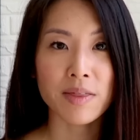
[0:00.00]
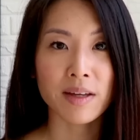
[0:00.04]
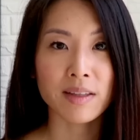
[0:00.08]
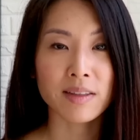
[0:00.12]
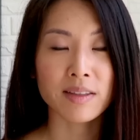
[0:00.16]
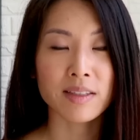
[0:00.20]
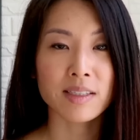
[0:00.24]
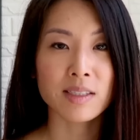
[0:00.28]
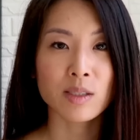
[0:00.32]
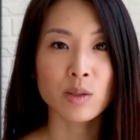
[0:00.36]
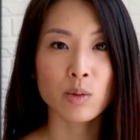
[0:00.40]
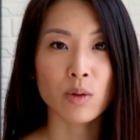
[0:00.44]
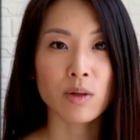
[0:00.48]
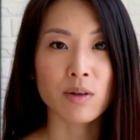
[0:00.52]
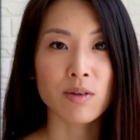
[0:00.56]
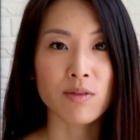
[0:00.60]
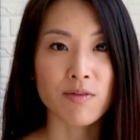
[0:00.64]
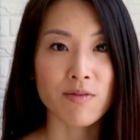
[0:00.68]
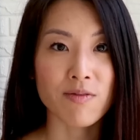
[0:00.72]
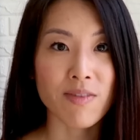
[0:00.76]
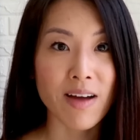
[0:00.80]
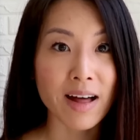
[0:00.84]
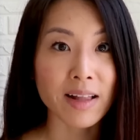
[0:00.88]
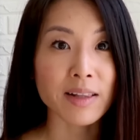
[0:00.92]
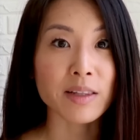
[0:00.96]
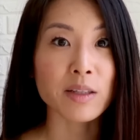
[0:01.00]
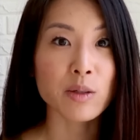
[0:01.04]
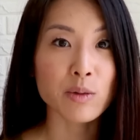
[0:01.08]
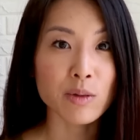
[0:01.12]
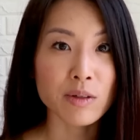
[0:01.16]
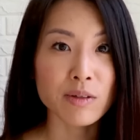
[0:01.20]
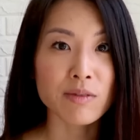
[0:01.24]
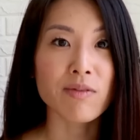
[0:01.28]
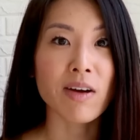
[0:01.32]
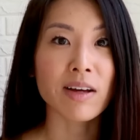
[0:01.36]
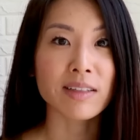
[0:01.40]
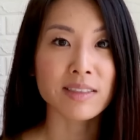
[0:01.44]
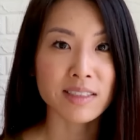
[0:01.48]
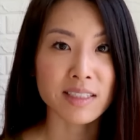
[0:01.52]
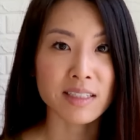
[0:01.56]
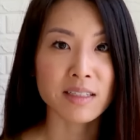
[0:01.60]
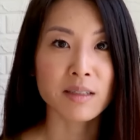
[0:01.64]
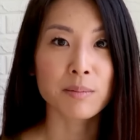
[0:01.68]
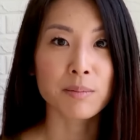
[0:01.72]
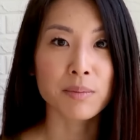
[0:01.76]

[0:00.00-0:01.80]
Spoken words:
that this sort of value investing